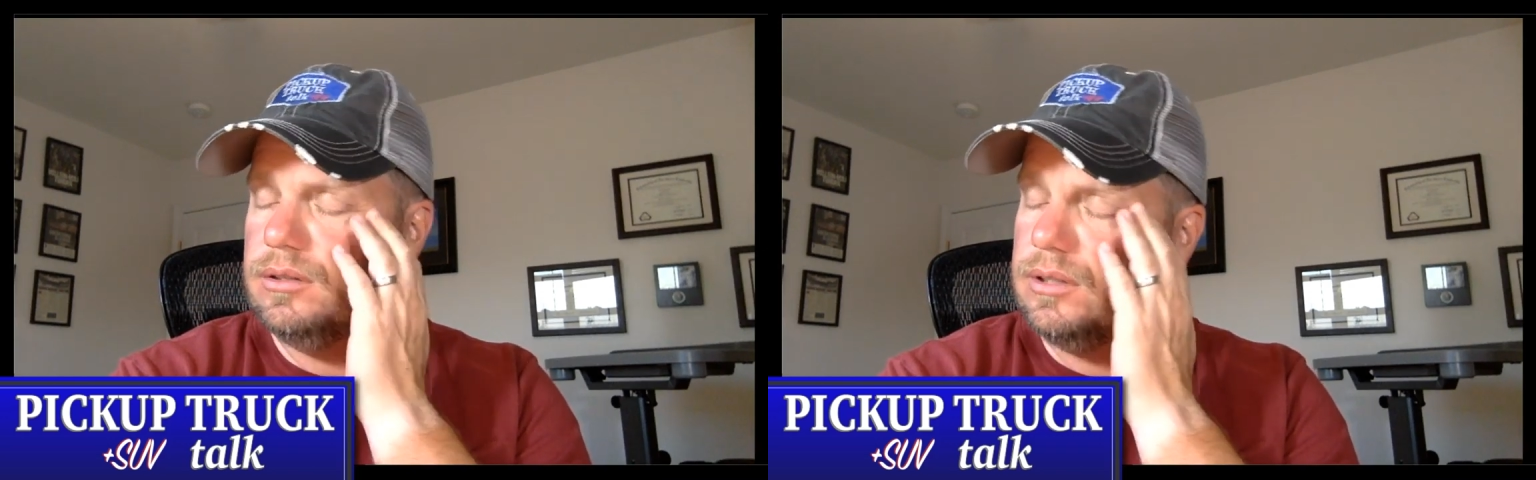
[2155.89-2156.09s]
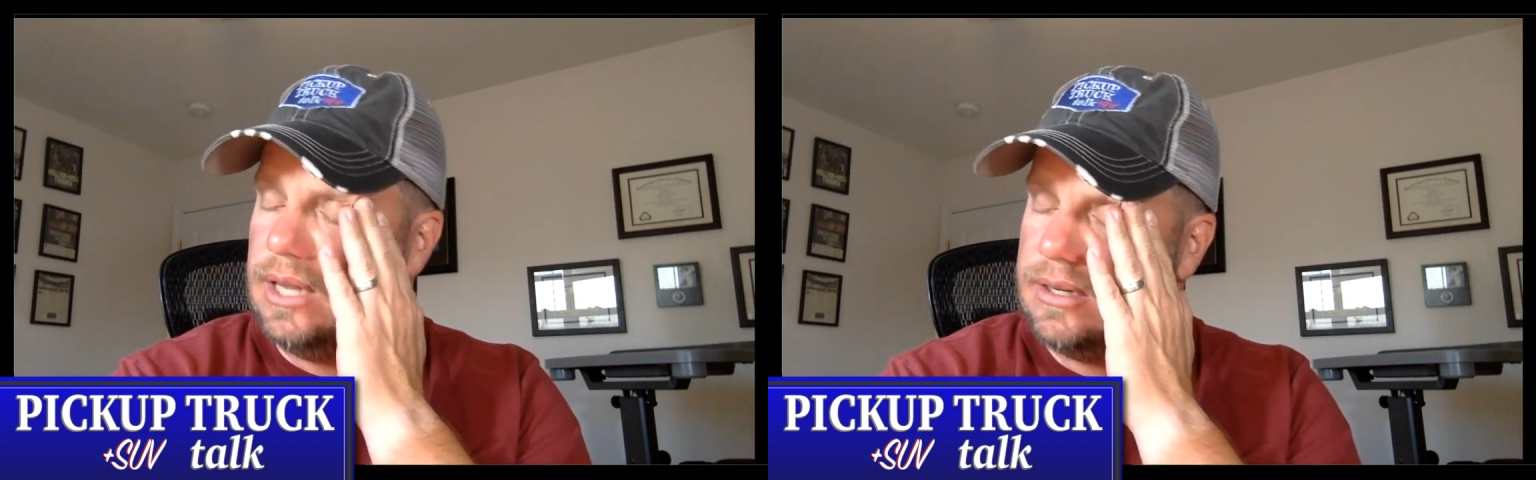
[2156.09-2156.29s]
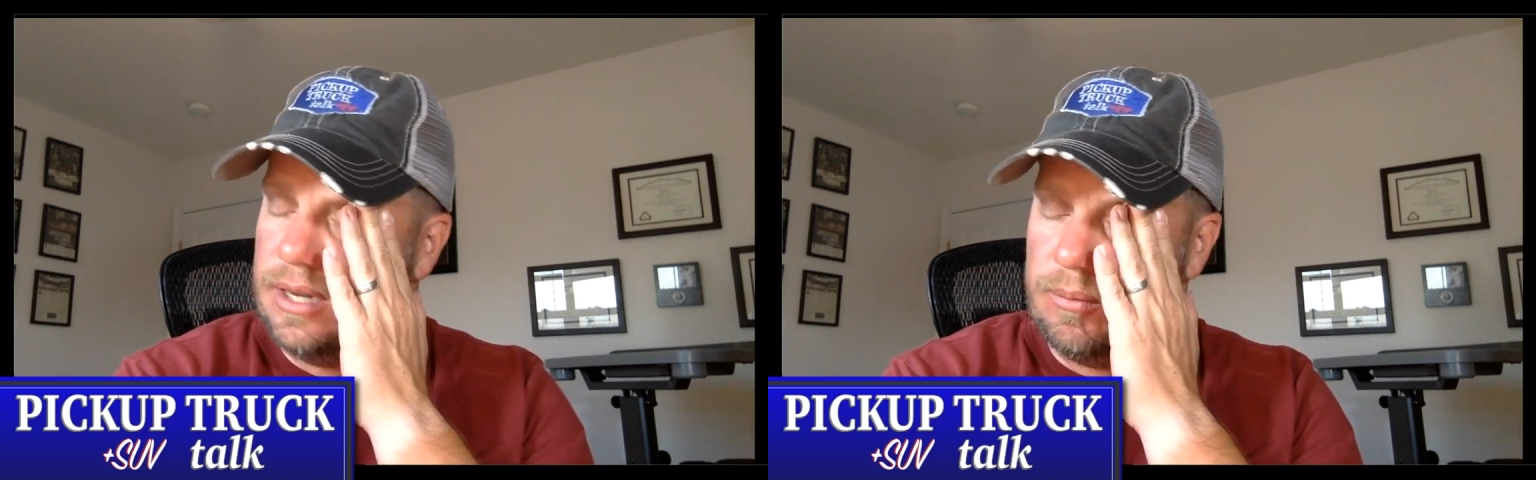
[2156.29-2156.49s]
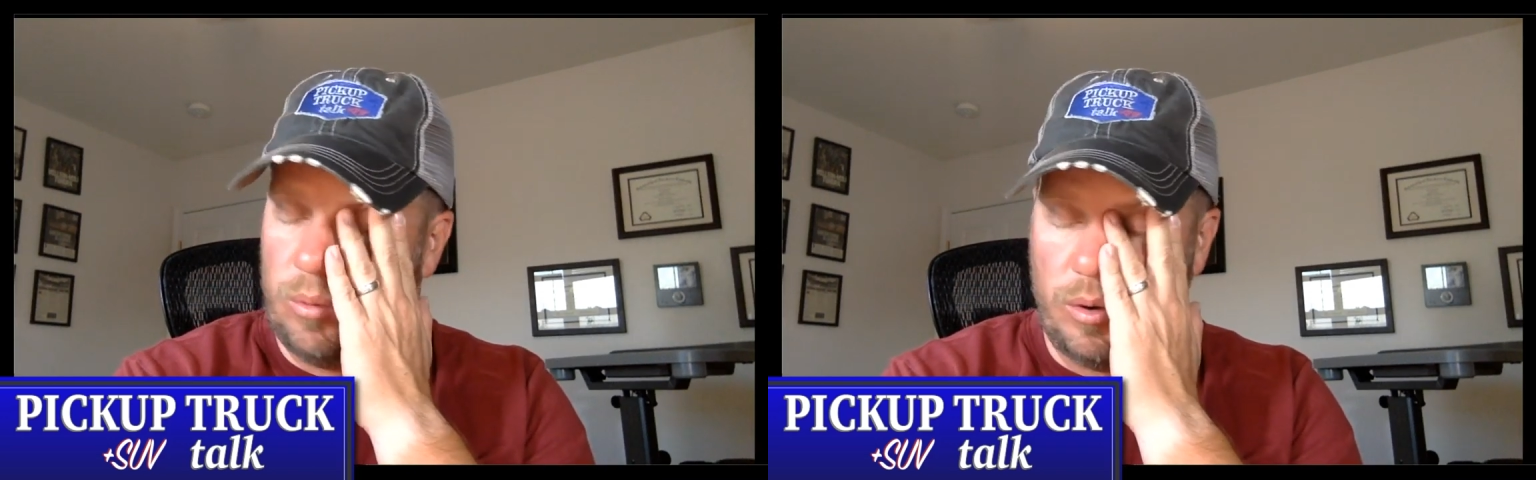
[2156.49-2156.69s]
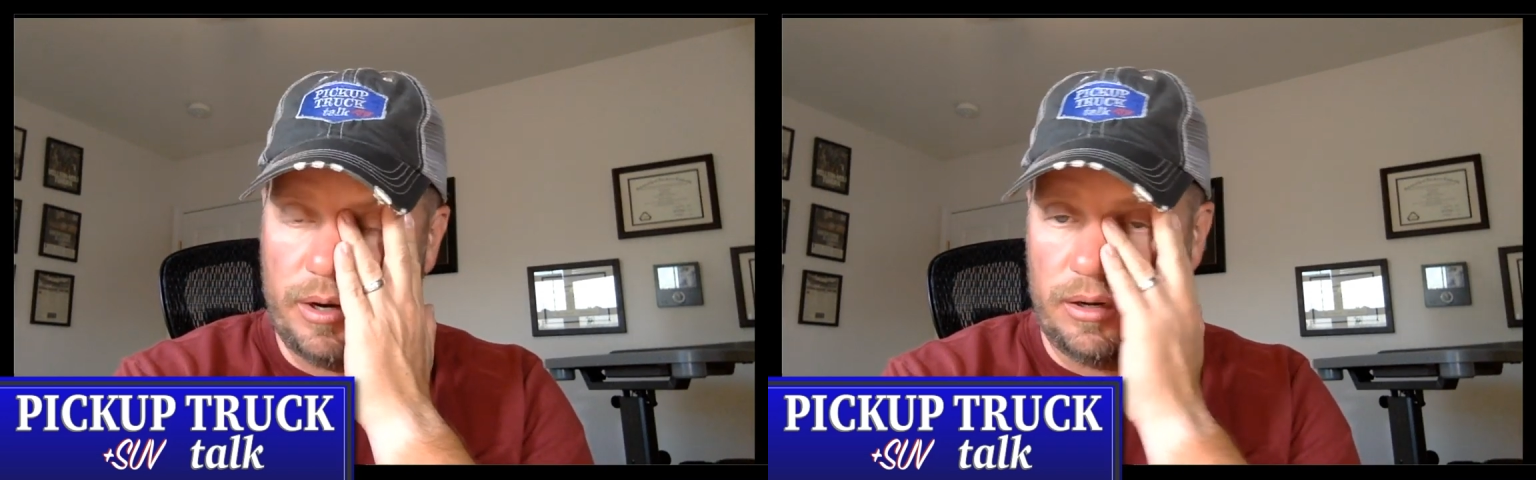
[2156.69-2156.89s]
That damn
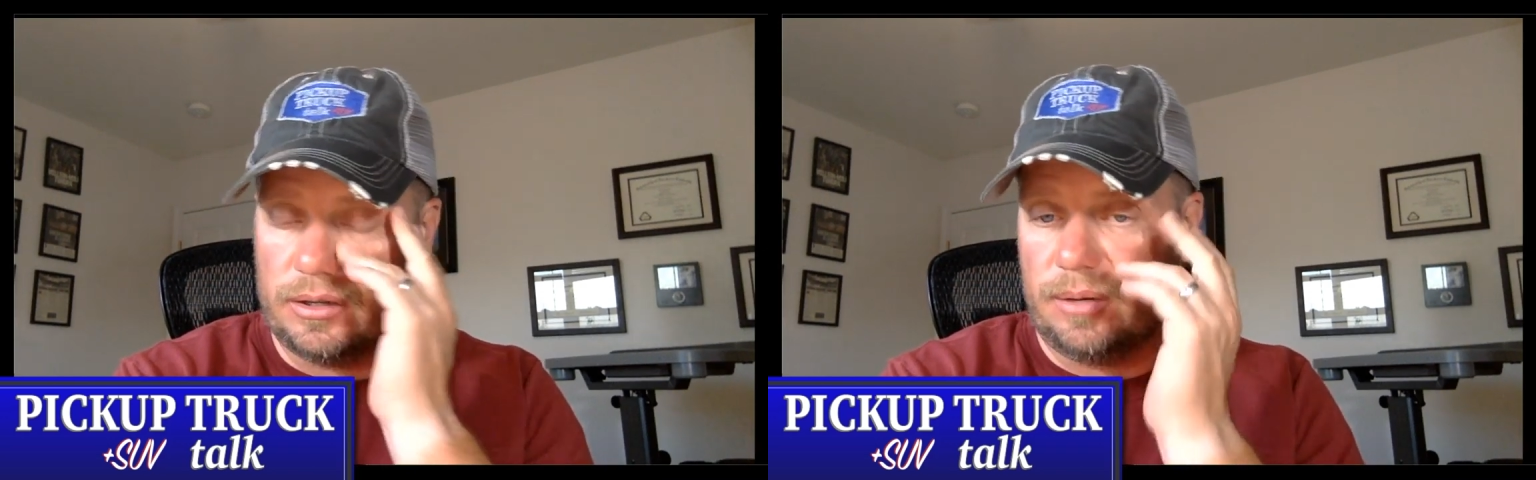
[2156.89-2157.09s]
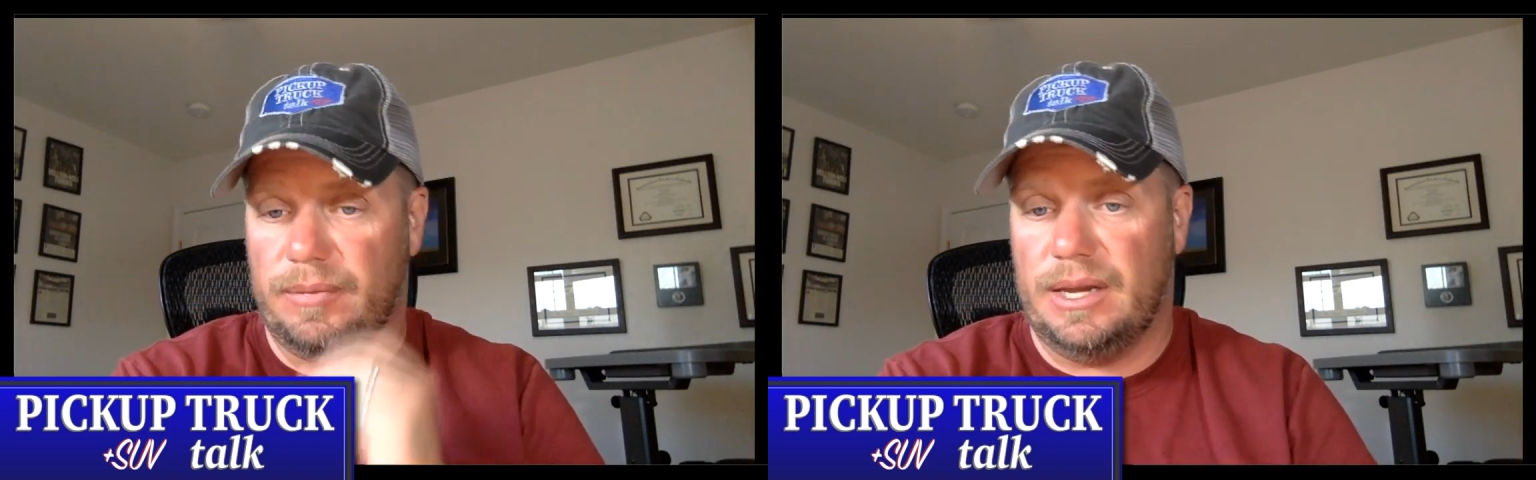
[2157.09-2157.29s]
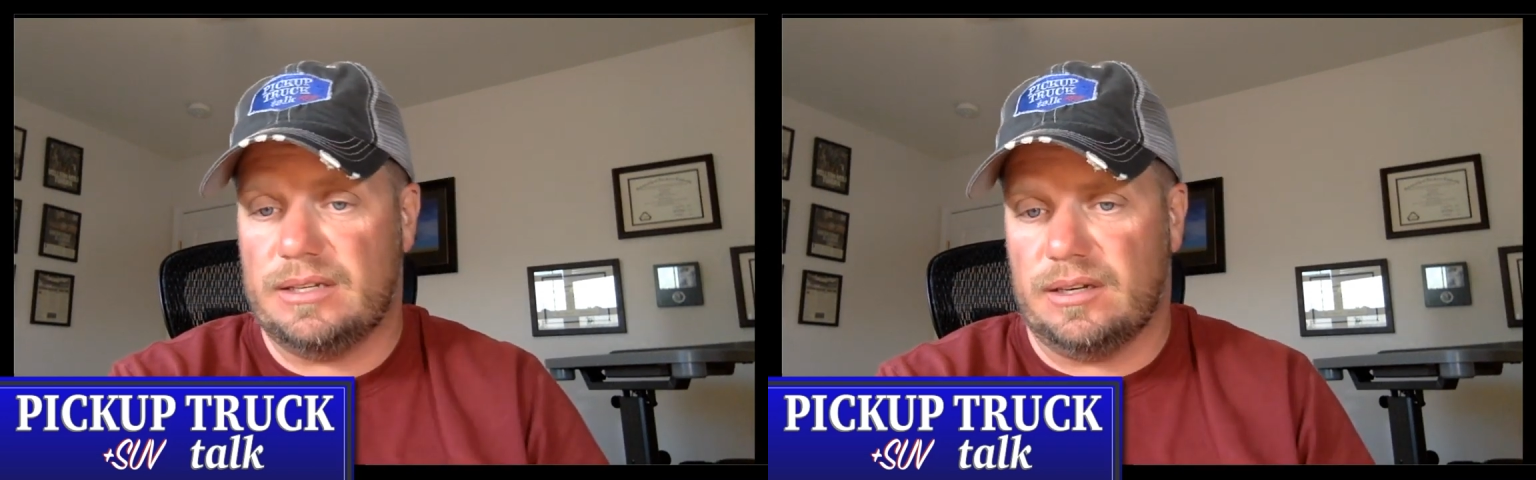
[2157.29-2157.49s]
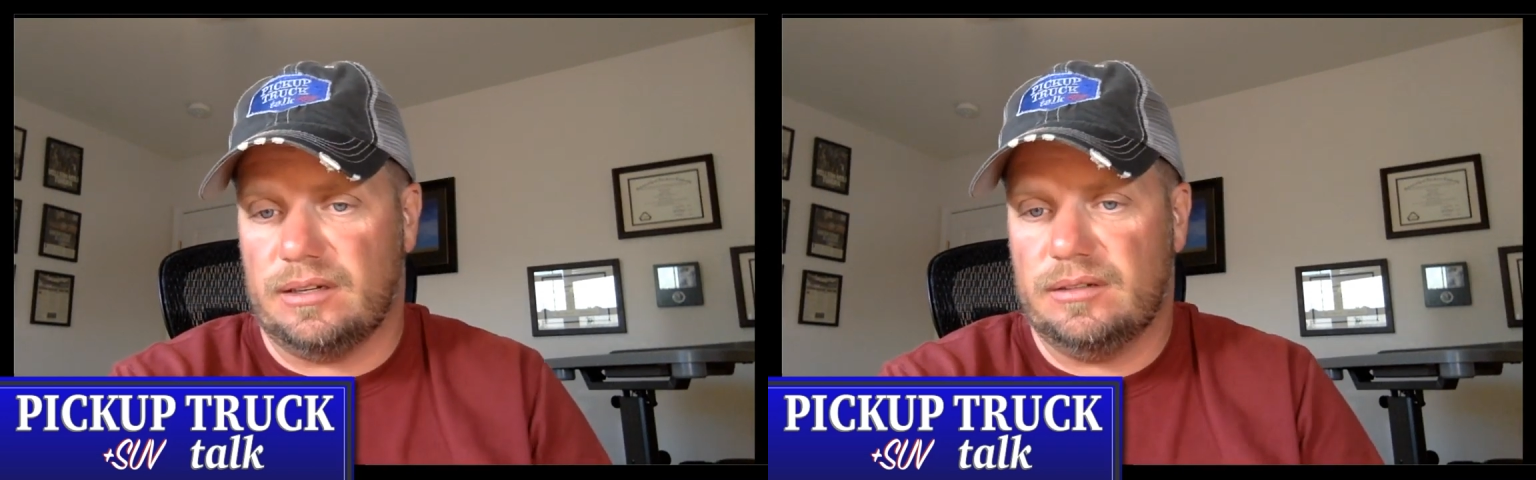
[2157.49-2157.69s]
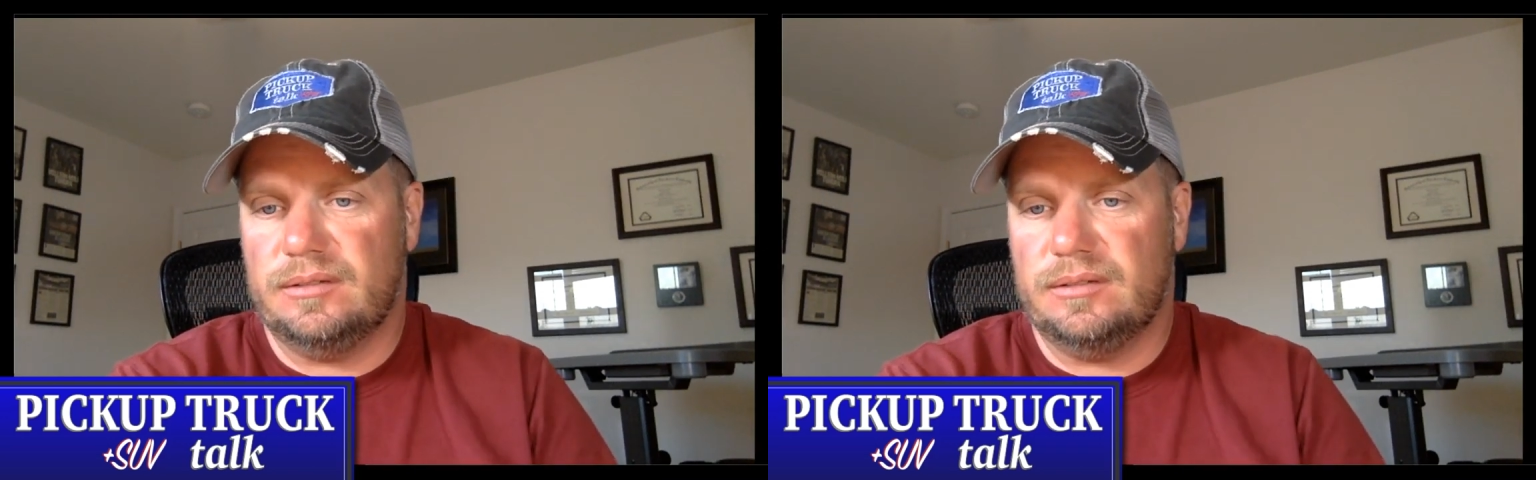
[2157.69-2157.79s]
Warrior looked amazing.